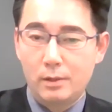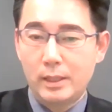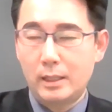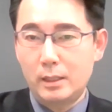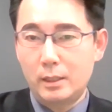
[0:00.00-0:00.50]

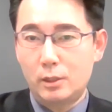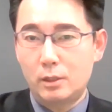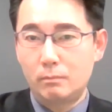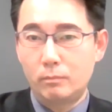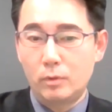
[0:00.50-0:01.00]
That
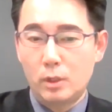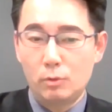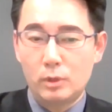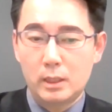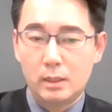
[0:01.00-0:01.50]
is
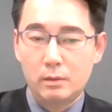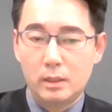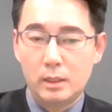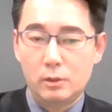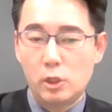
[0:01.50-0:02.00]
using
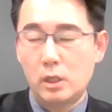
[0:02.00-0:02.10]
the